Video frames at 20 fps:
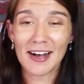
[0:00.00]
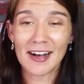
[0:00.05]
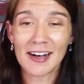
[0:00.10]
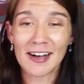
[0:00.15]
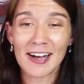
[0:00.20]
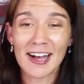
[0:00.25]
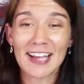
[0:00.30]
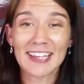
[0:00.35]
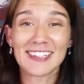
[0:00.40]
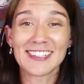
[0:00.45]

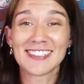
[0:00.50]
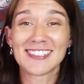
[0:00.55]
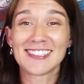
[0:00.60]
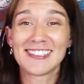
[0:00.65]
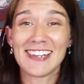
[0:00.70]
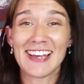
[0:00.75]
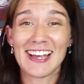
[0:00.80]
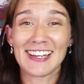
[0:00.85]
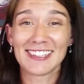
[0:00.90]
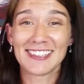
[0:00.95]
Uh, I can
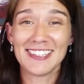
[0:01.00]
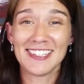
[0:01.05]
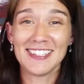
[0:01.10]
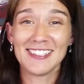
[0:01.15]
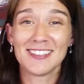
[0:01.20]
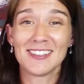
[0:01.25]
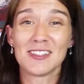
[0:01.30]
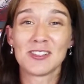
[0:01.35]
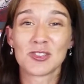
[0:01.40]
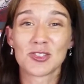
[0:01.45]
stack
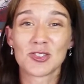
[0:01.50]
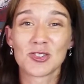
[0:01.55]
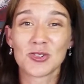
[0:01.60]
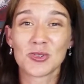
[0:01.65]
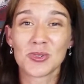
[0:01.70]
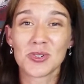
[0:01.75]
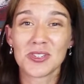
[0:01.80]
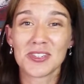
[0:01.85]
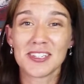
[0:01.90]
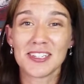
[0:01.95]
these and
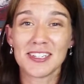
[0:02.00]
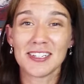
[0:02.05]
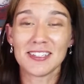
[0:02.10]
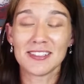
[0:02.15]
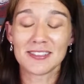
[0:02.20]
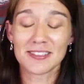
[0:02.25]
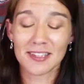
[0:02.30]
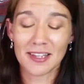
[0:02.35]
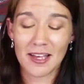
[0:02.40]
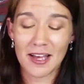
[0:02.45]
store
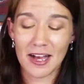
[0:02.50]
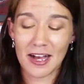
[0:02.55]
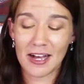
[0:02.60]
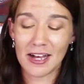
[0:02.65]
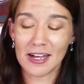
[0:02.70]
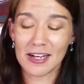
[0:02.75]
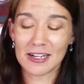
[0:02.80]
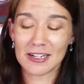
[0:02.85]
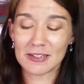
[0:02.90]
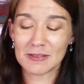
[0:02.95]
these
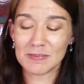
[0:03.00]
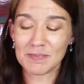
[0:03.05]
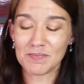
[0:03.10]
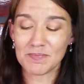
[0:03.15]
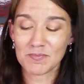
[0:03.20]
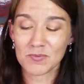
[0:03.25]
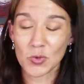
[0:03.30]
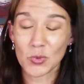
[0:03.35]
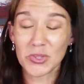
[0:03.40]
um,